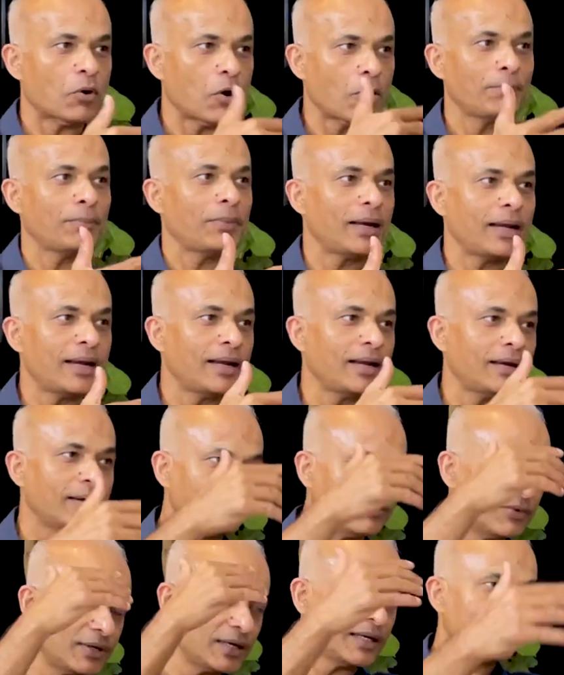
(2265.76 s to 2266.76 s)

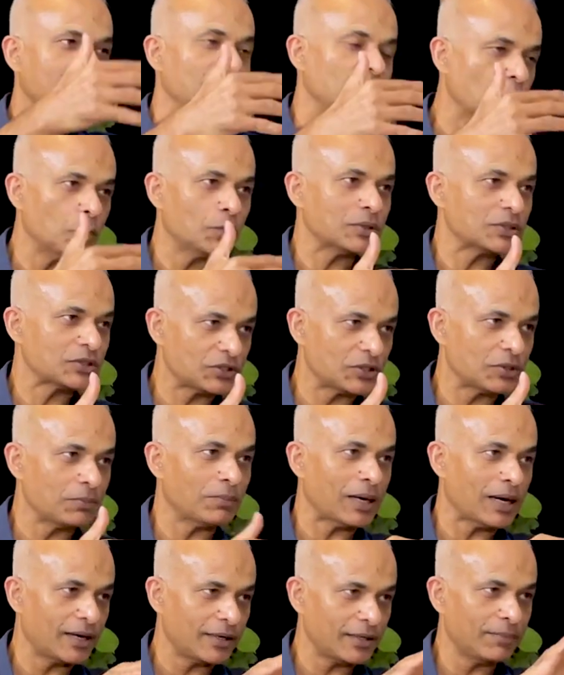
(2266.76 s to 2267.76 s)
Bombay really lowers the
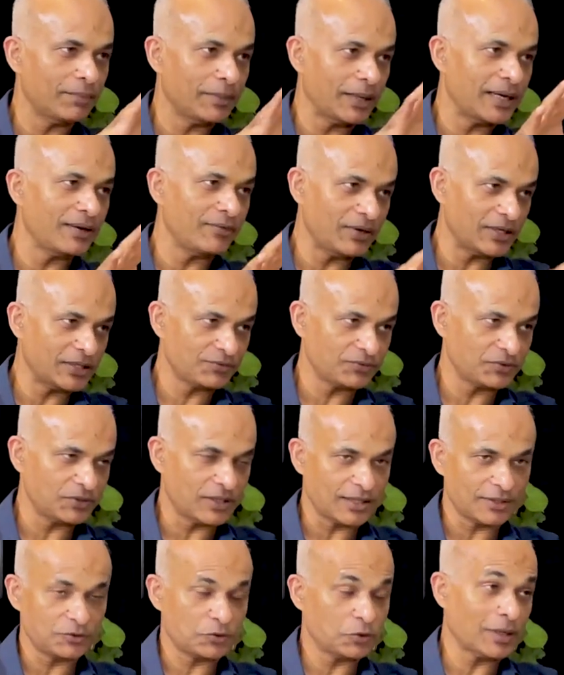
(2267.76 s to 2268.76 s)
bar in many ways for
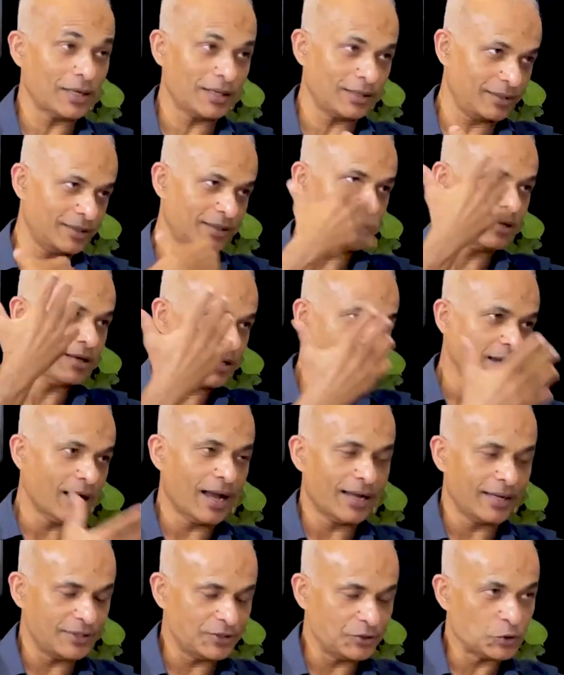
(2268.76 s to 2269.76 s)
that. Though
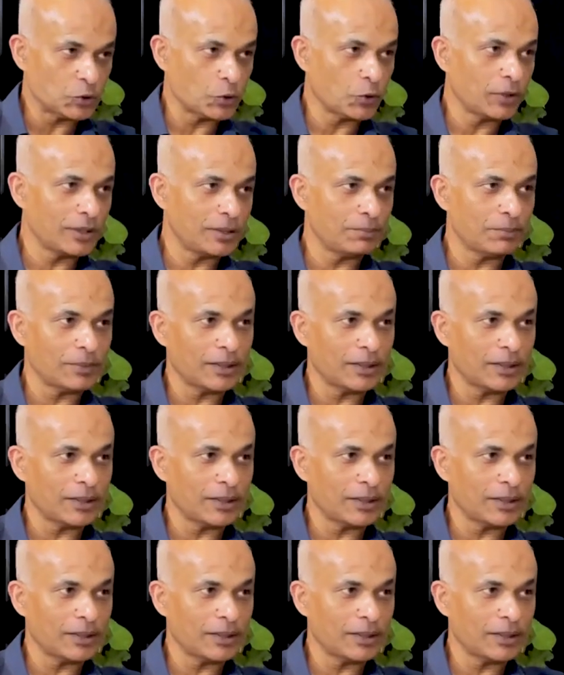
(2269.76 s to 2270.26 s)
I enjoyed.